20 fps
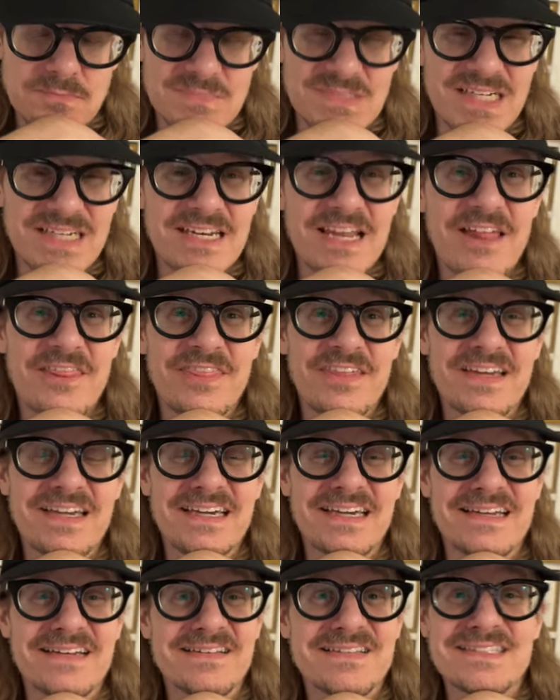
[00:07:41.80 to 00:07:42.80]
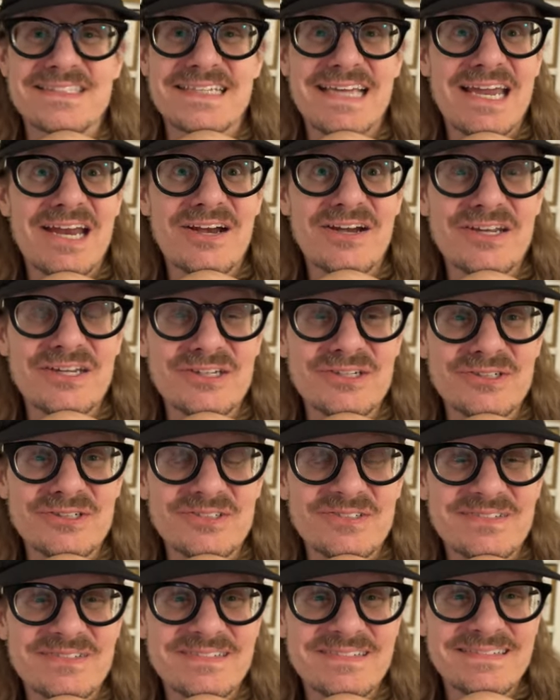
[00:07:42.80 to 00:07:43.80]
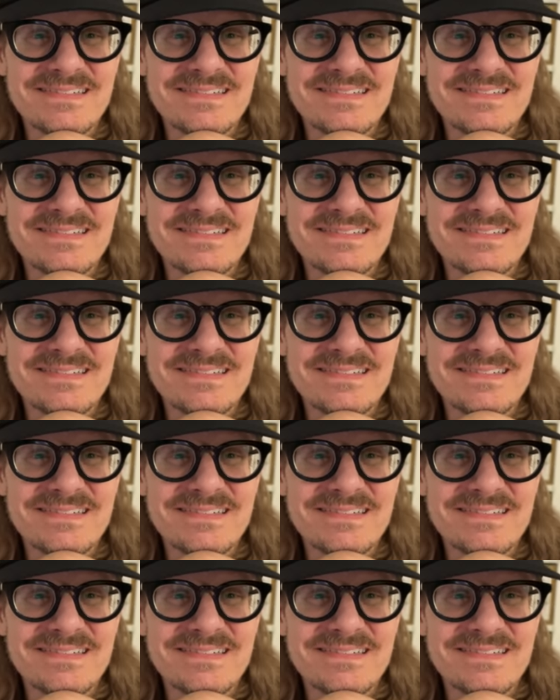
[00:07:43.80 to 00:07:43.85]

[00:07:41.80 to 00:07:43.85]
And nothing can scare you